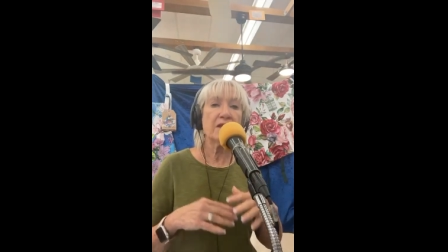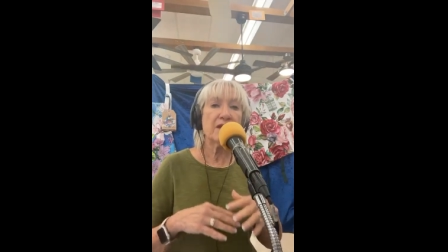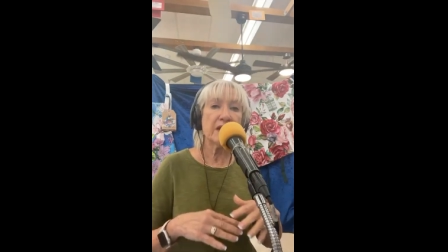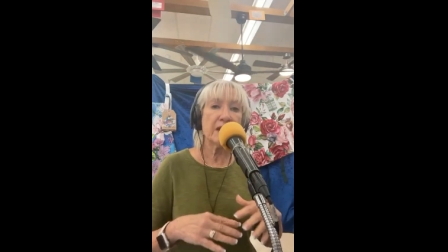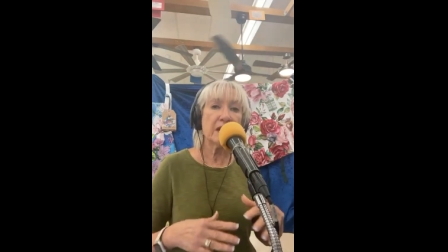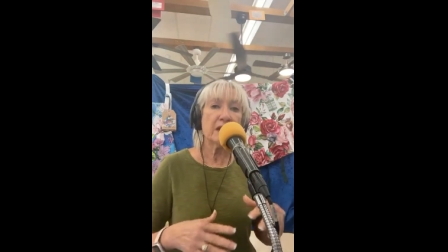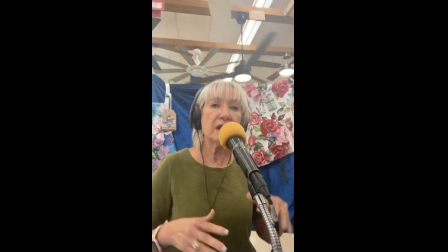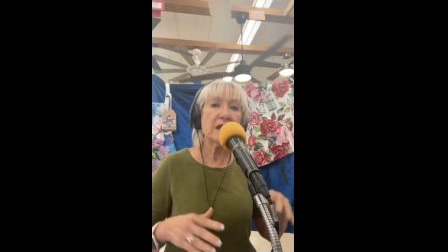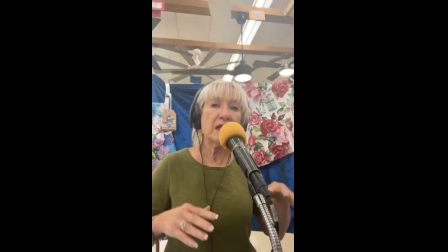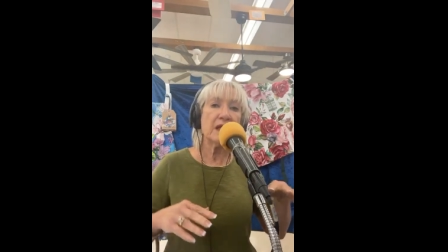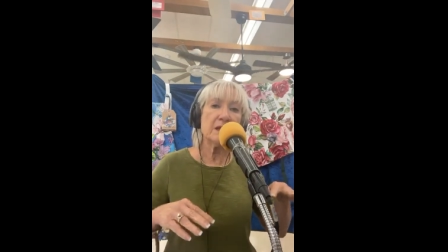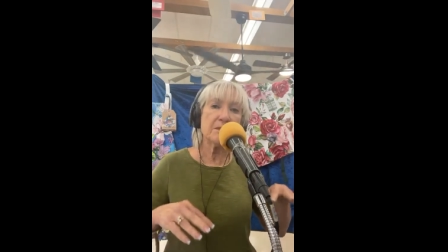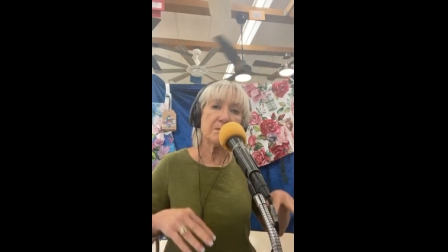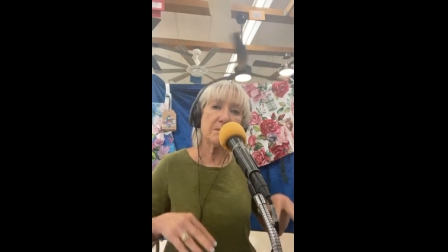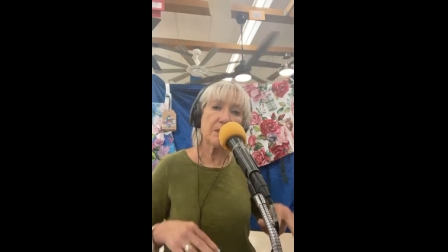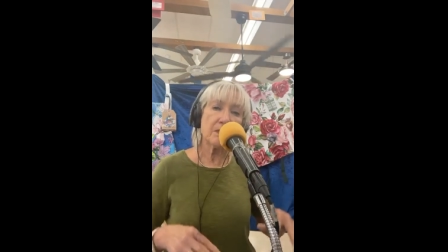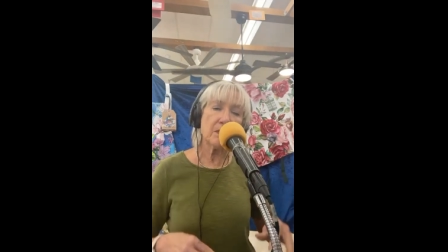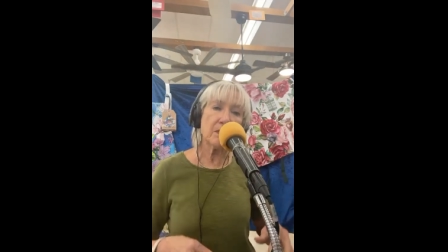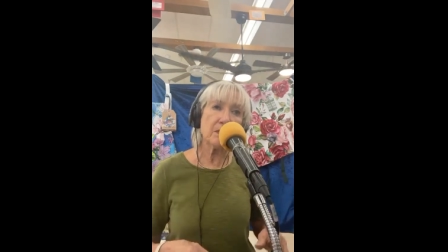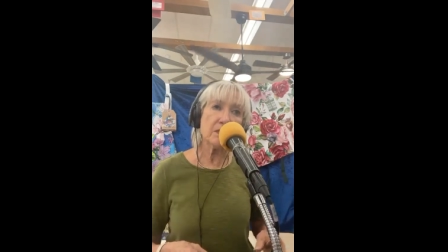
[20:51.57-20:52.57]
then it
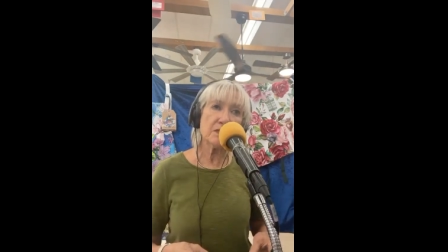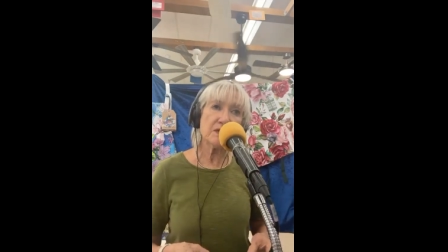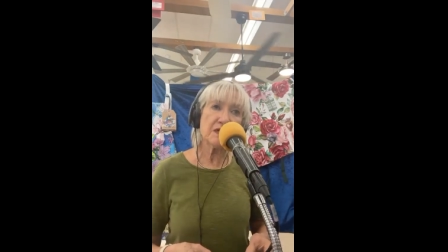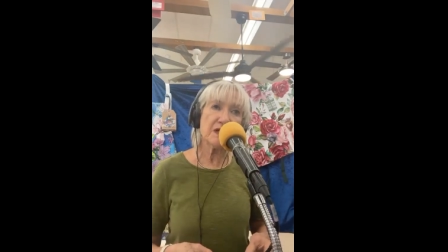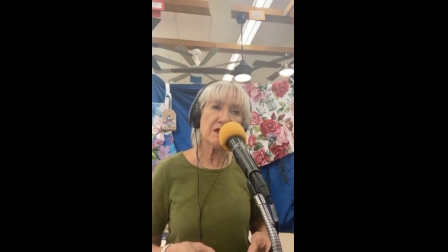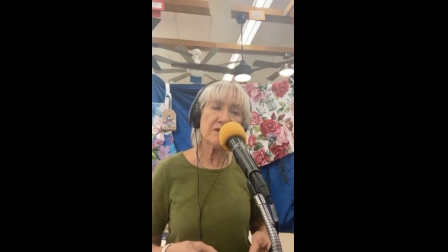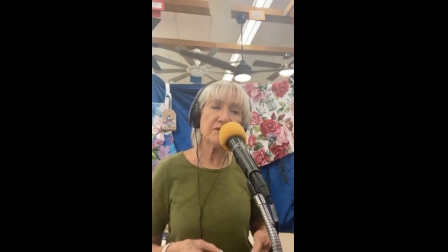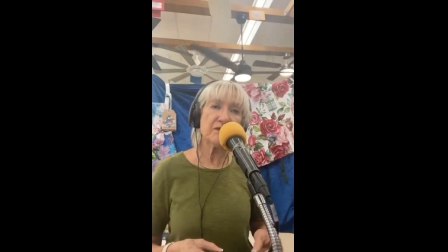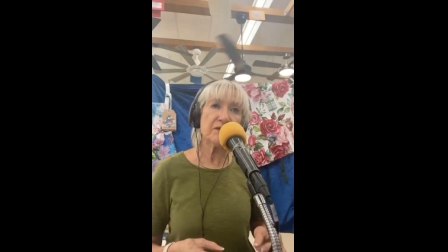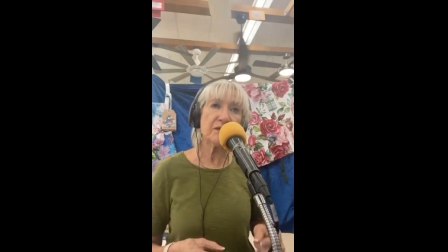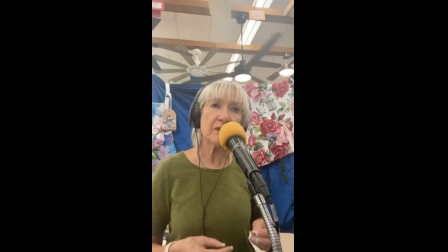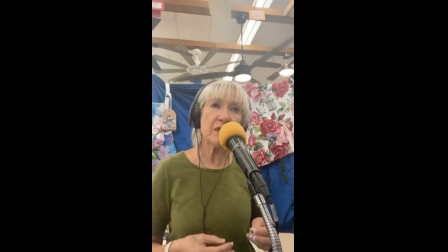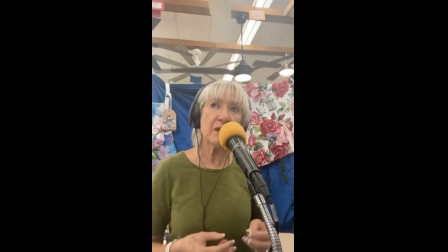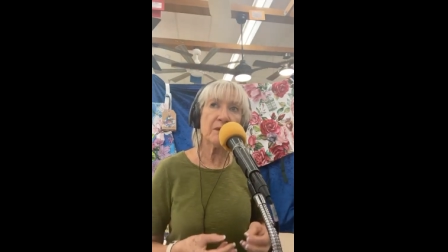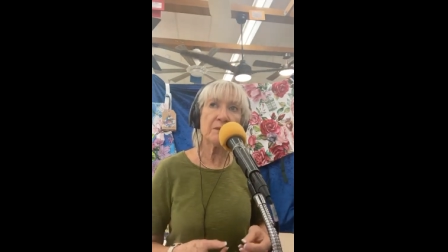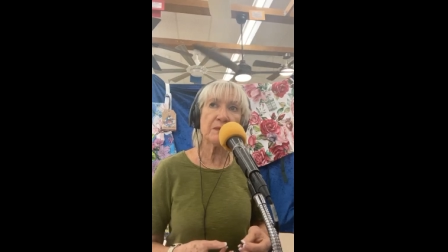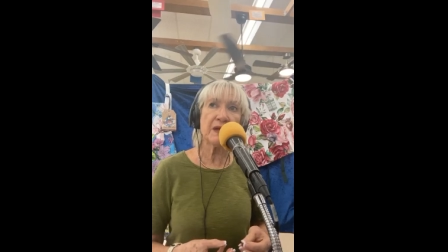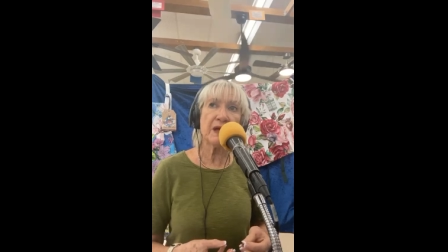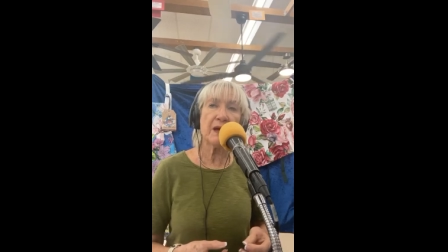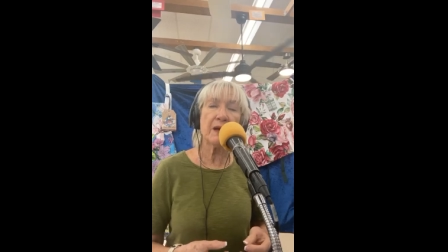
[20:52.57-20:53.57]
pulls it
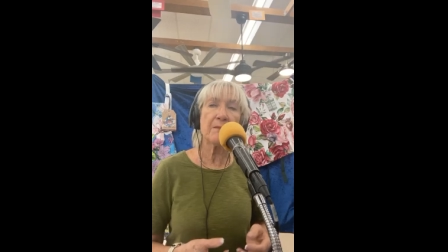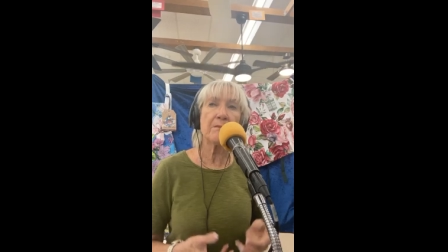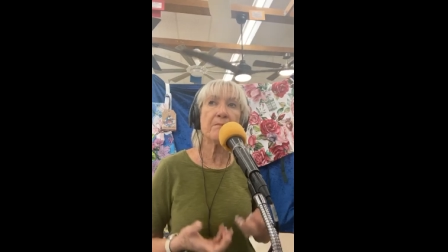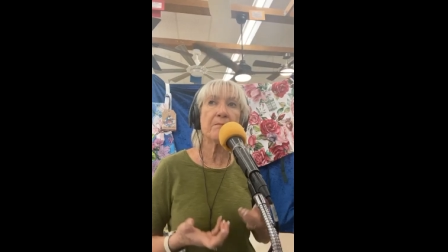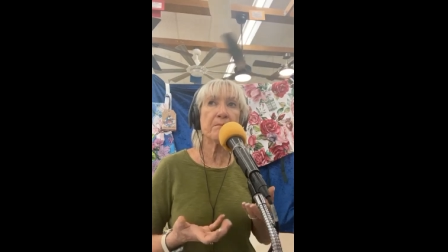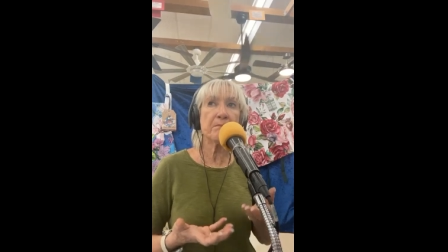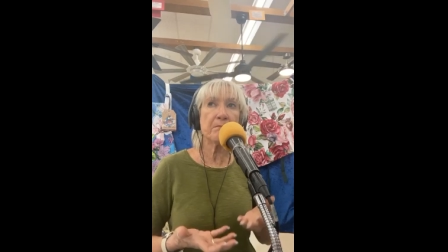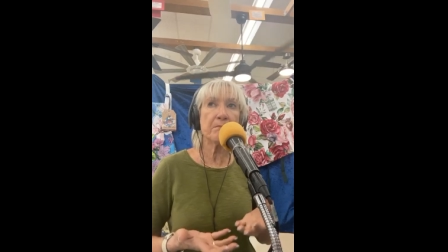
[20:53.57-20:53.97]
from the